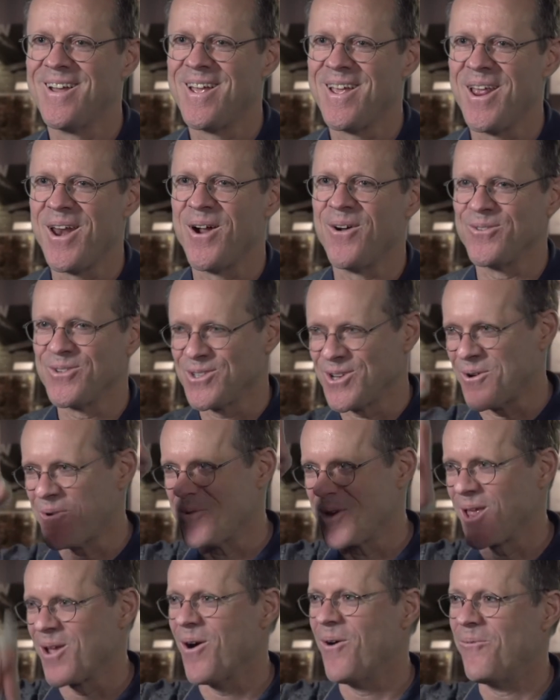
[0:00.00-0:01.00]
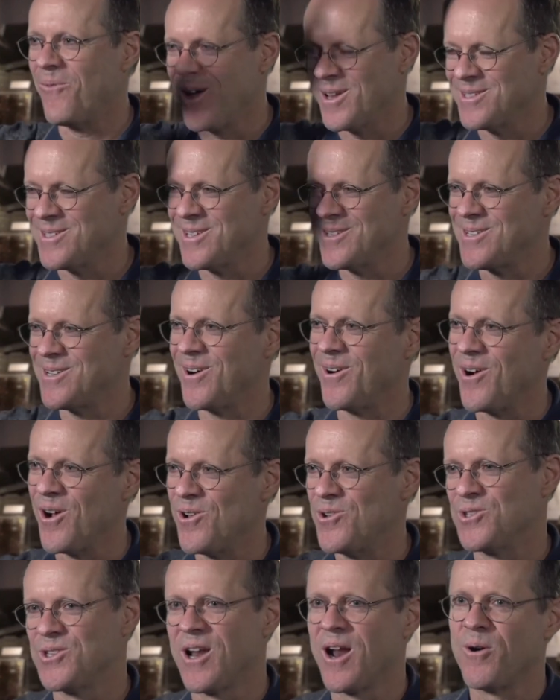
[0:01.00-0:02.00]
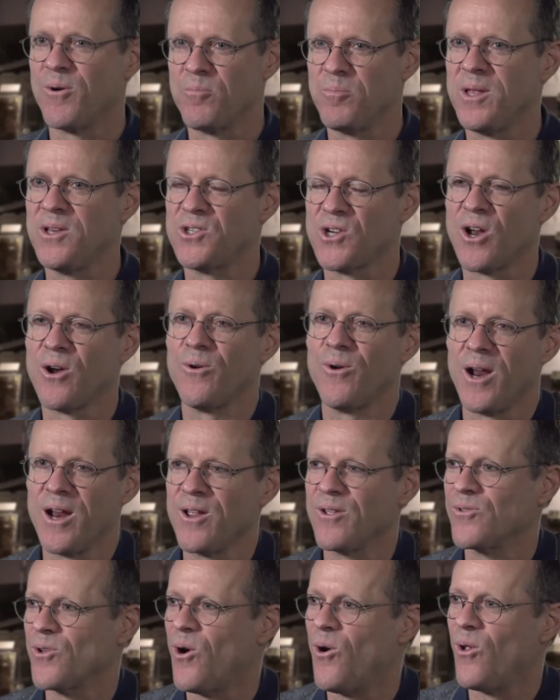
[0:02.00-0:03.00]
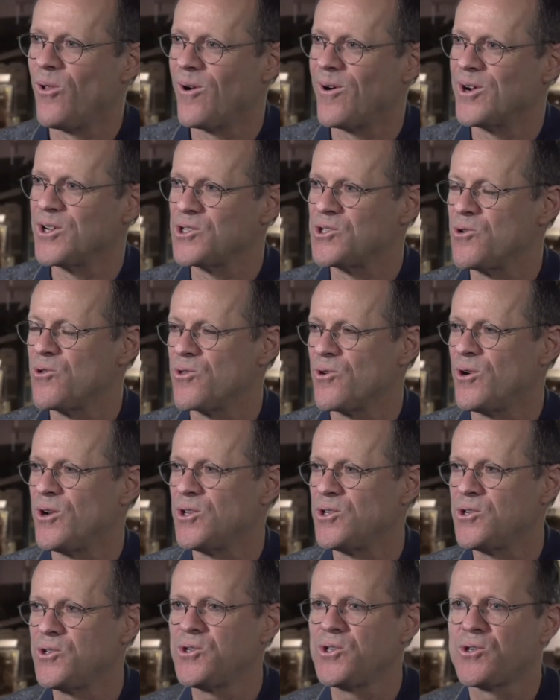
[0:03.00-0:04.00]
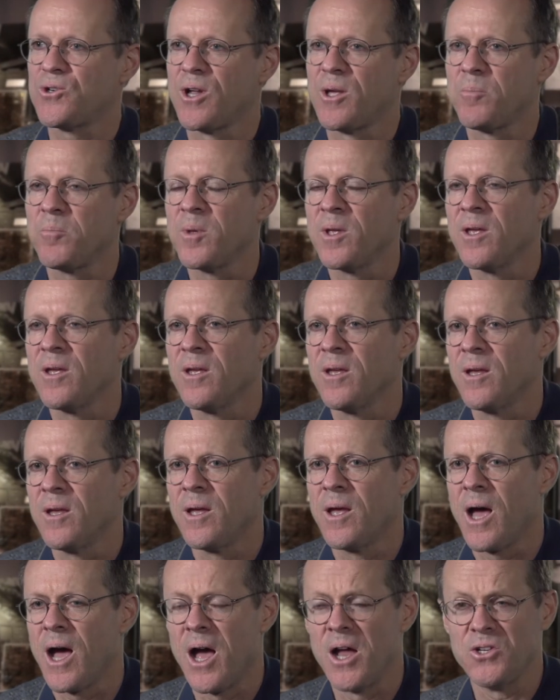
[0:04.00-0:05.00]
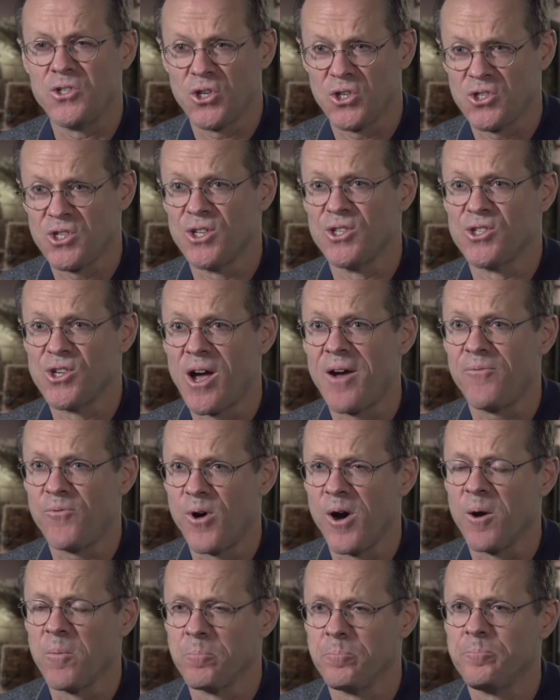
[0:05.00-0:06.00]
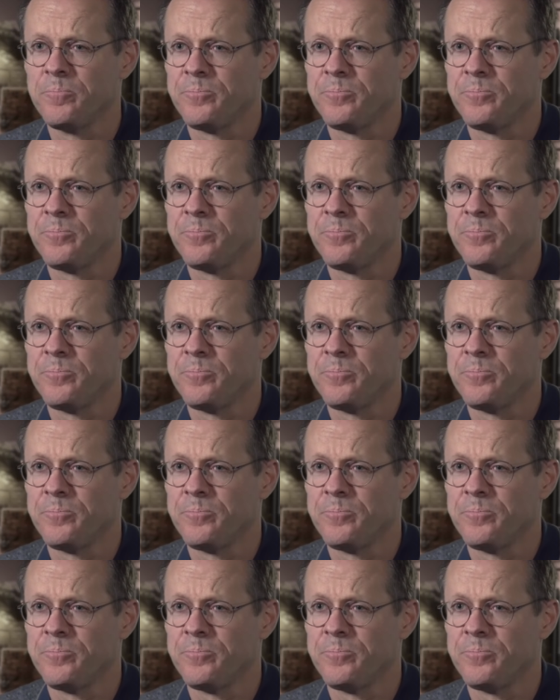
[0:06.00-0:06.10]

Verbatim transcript: You know, so we go ones and zeros, and I would be generating the whole RS-232 stream just in software.